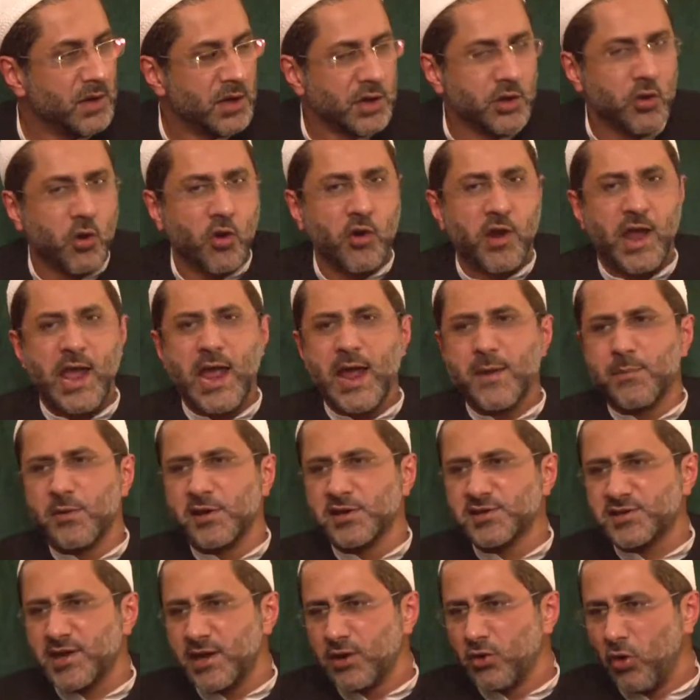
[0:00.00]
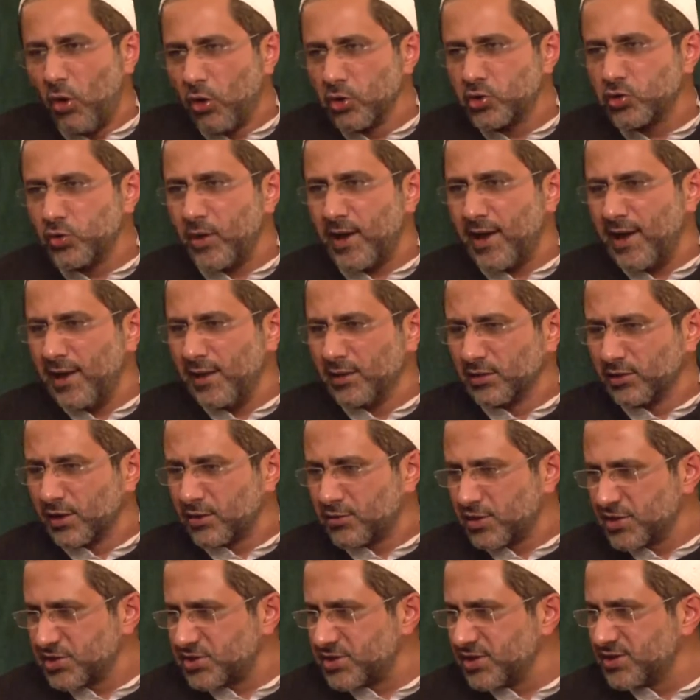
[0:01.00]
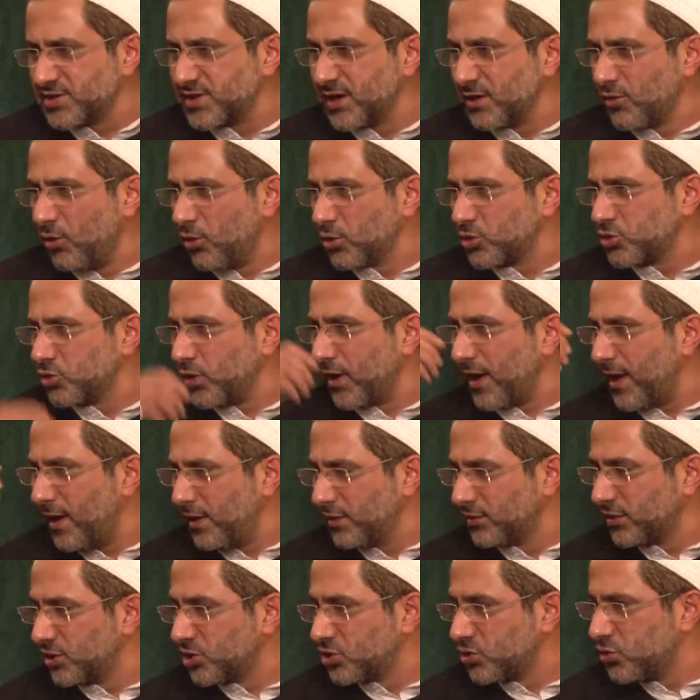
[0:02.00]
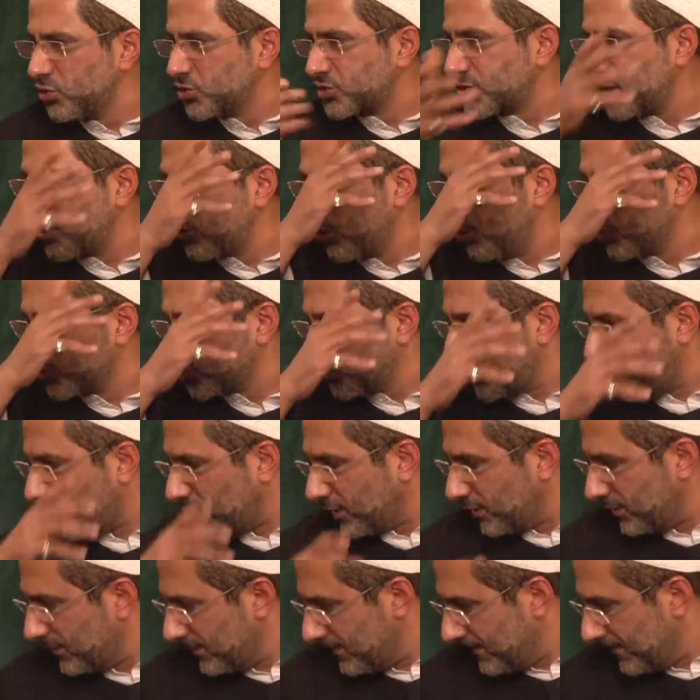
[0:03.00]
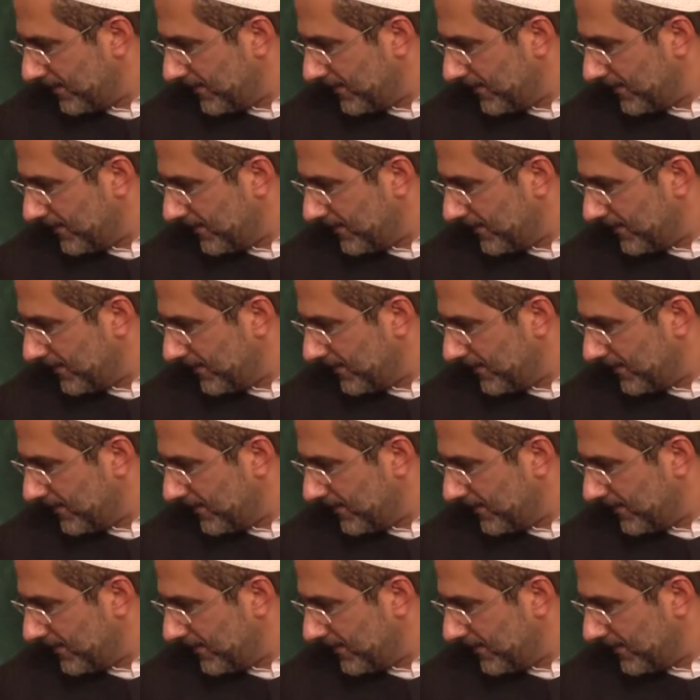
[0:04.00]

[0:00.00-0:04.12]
Your neighbors can go to hell. The Christians can go to hell. The Jews can go to hell.